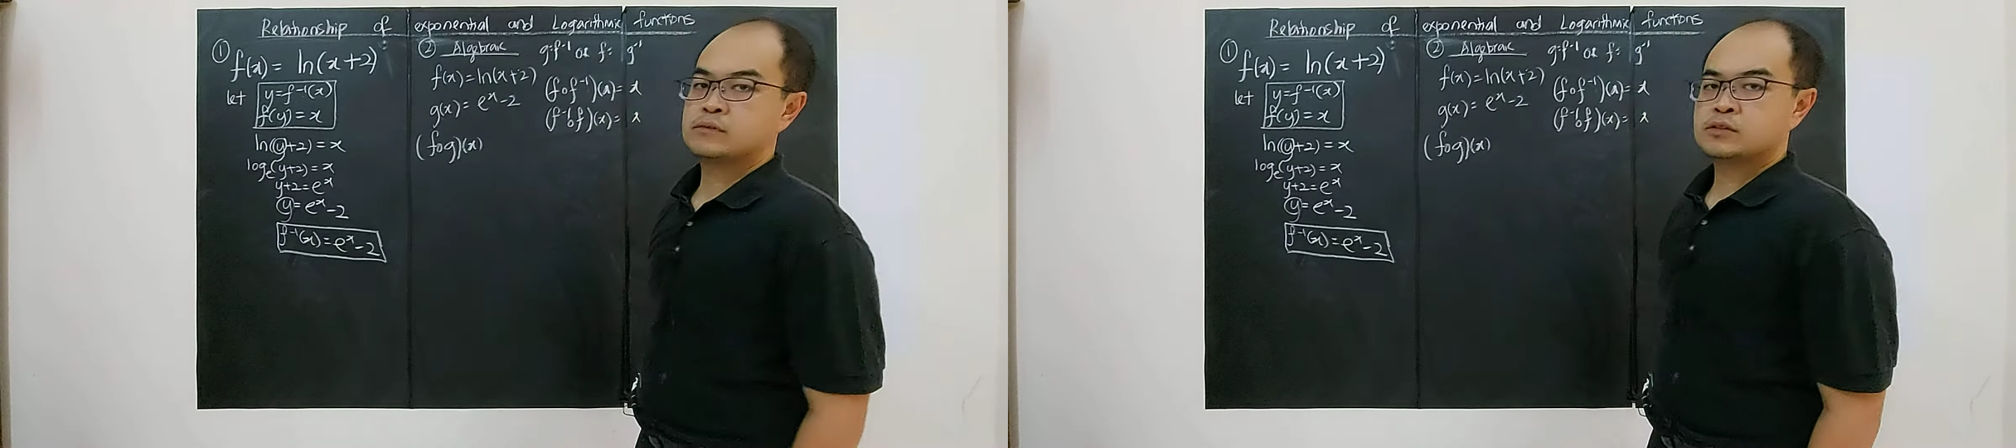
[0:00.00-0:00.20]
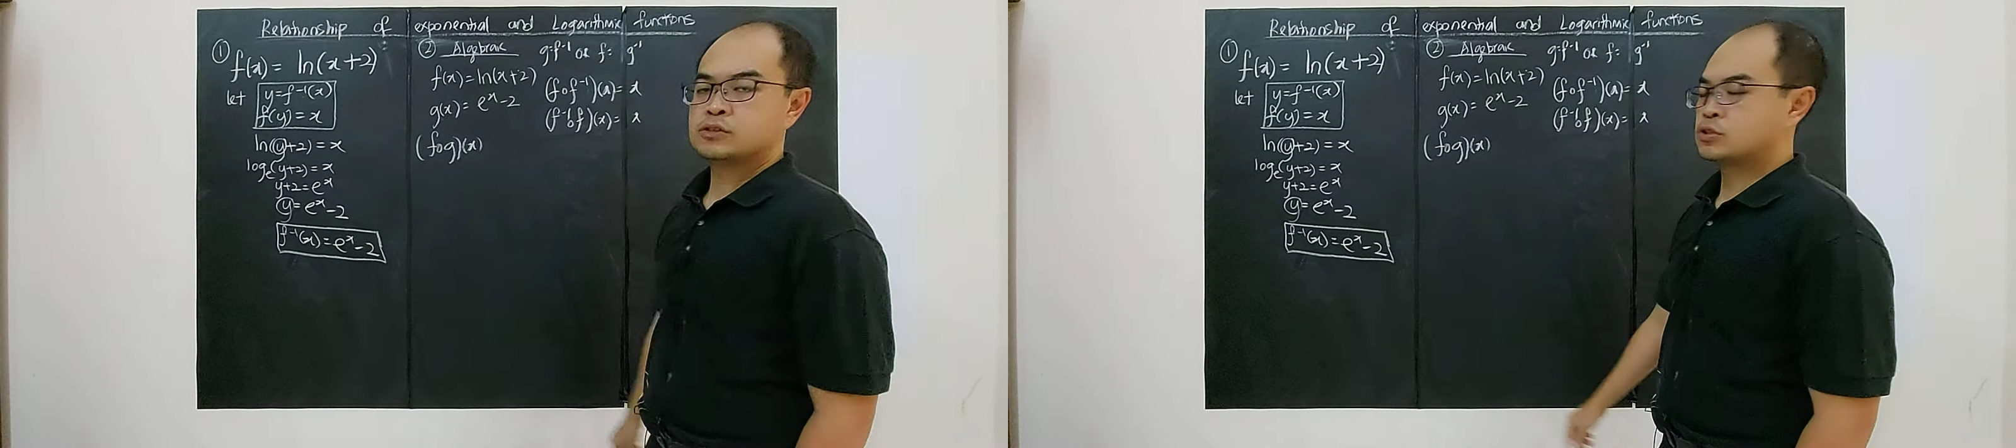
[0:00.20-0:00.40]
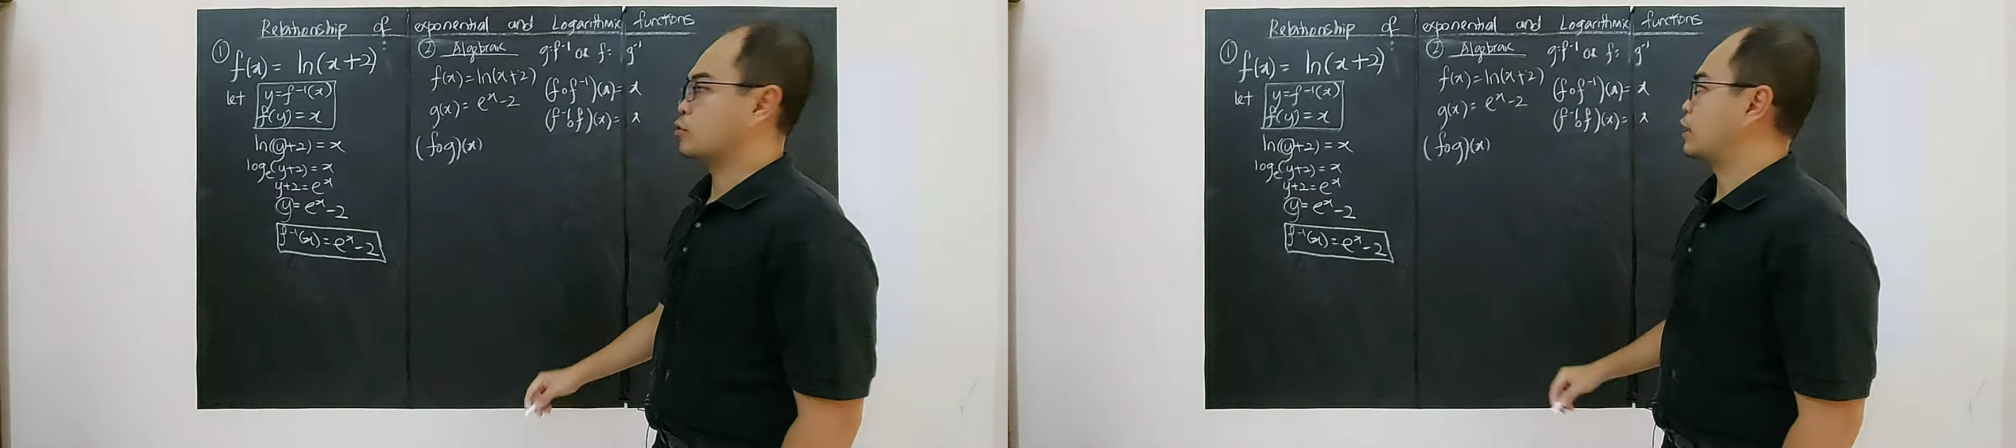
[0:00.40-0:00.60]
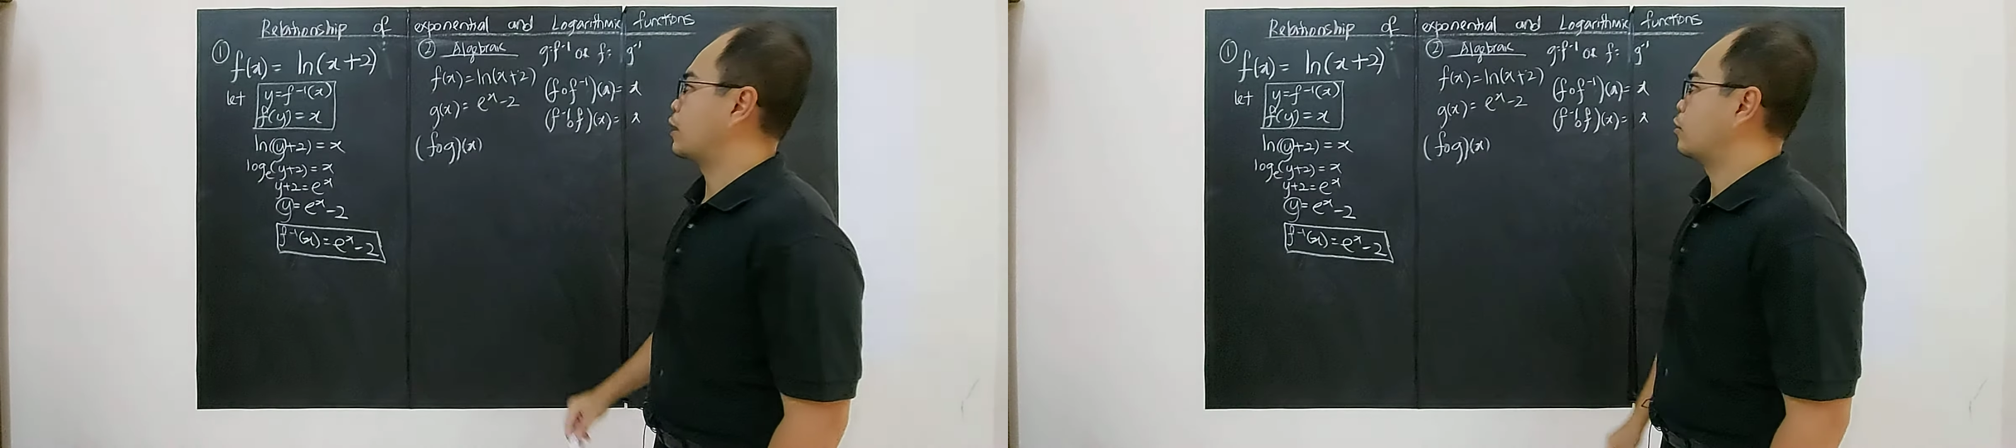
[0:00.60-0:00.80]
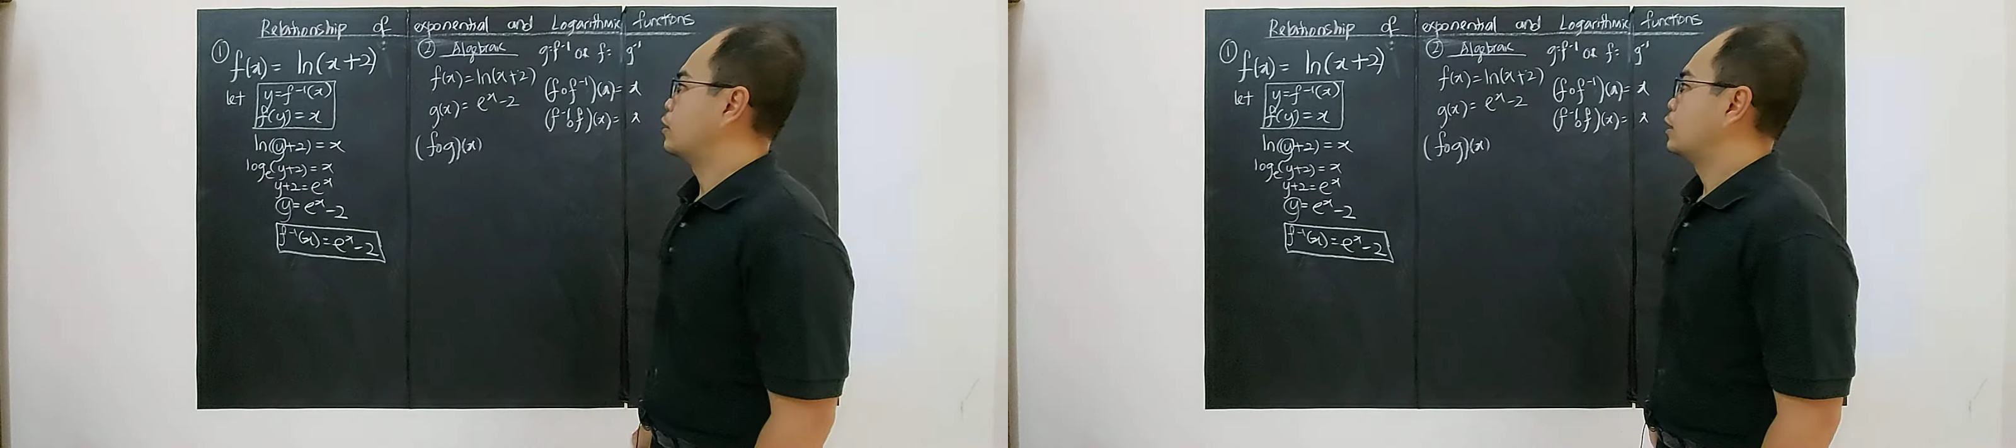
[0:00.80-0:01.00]
So
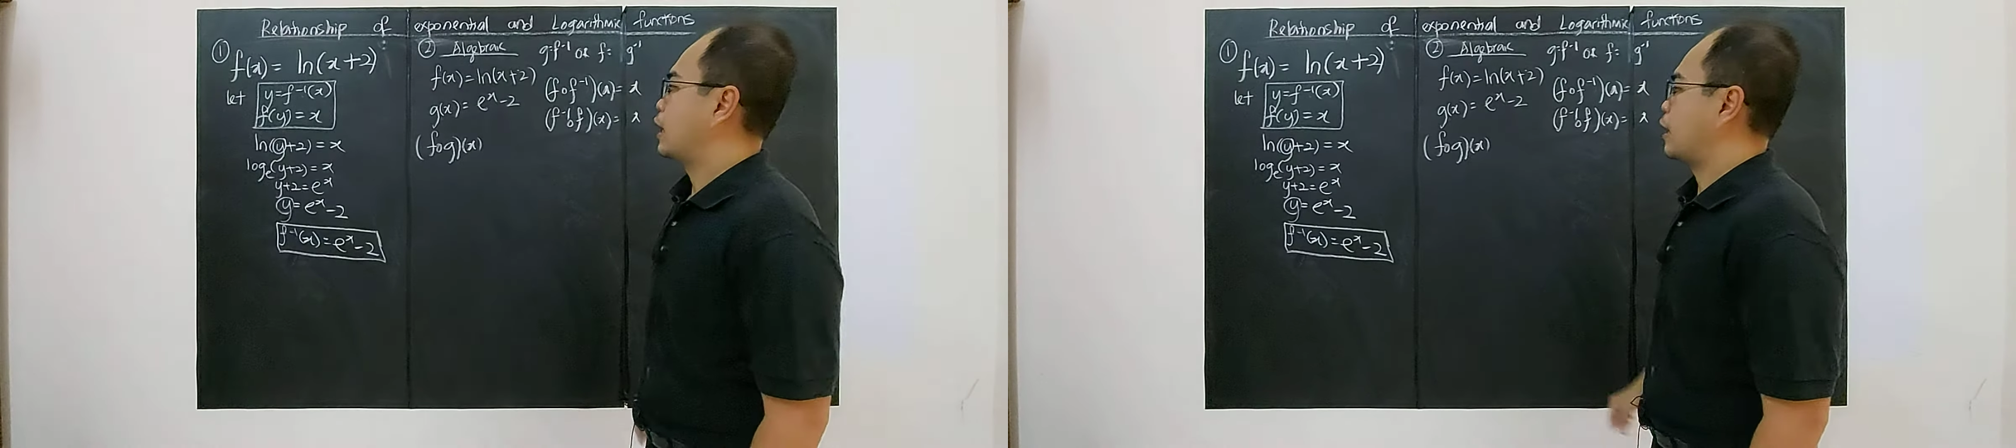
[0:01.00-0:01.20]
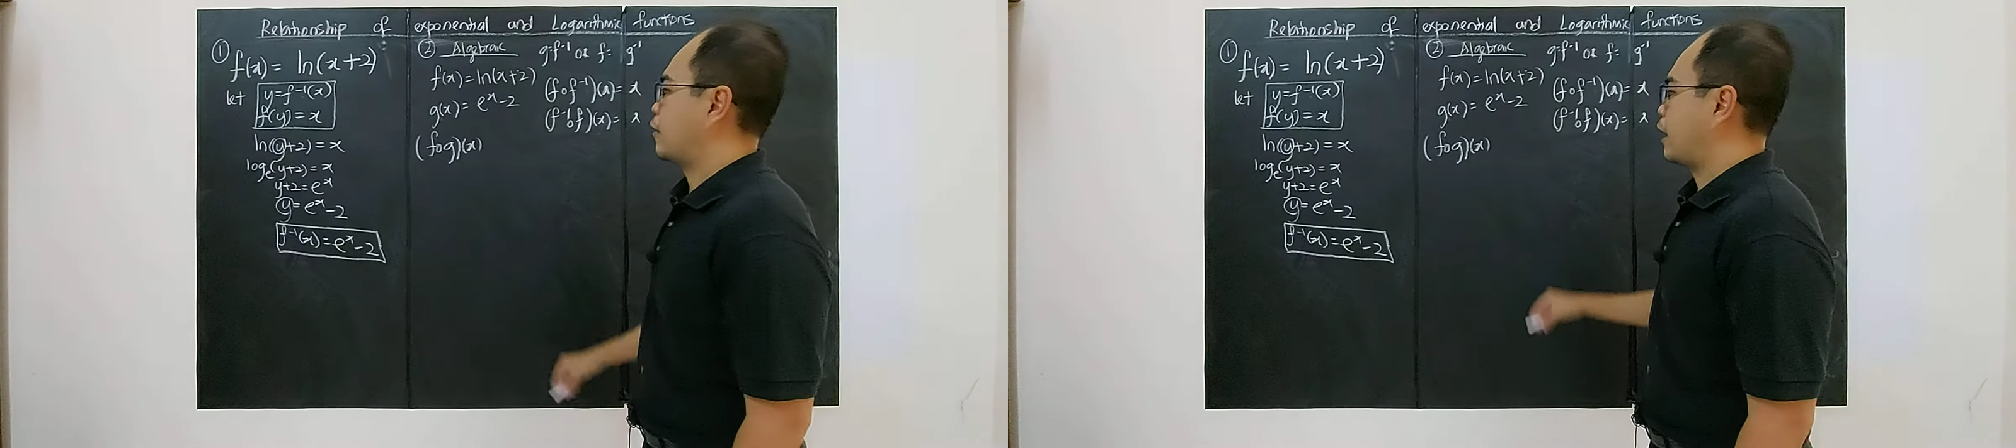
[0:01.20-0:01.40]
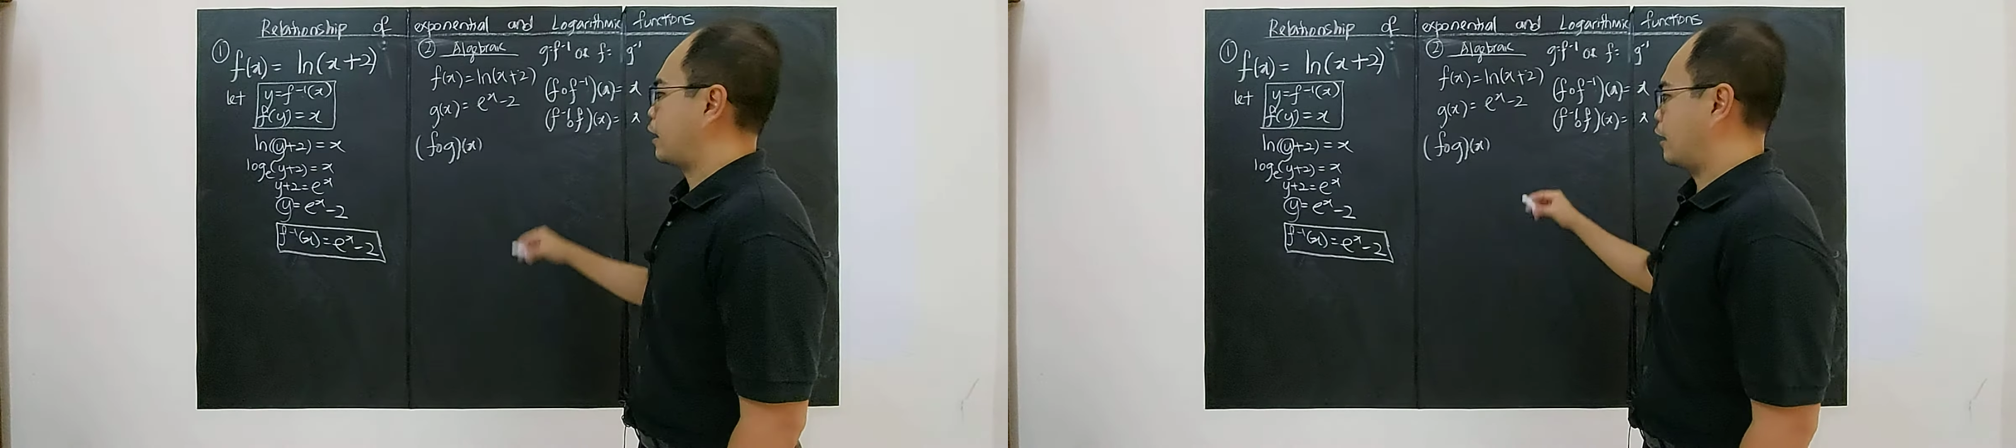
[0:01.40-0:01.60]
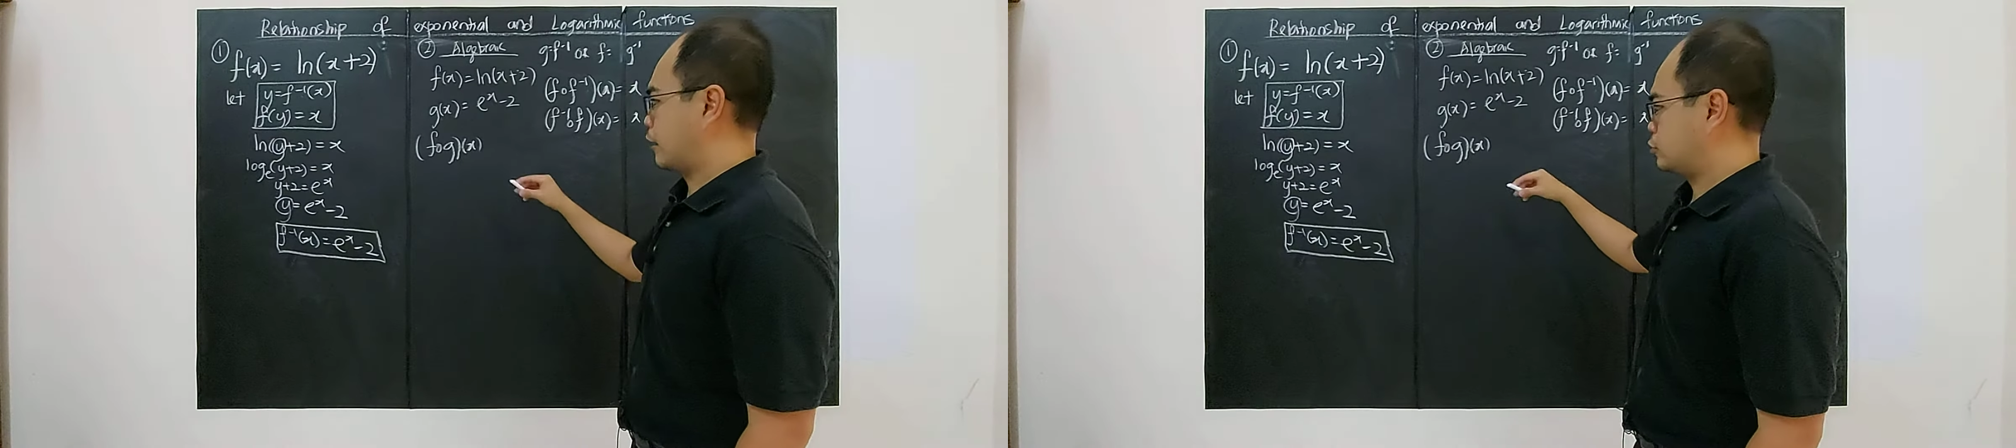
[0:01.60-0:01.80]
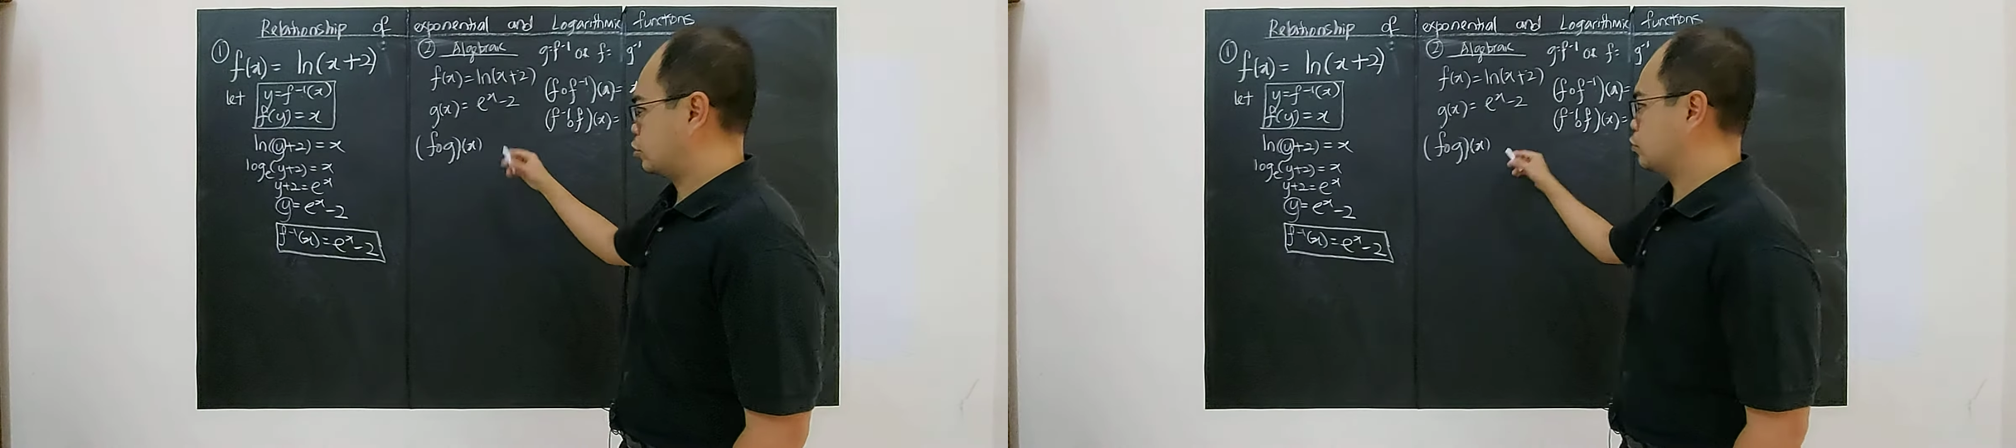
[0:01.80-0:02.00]
now
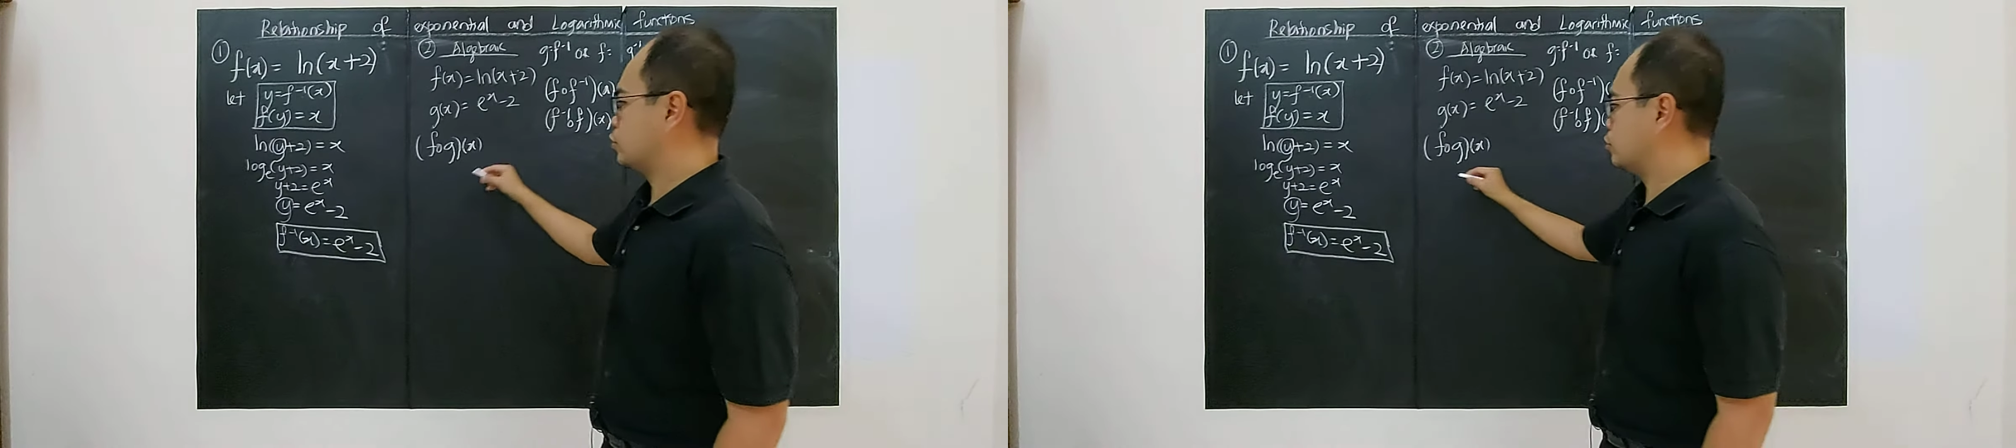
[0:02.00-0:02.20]
I show you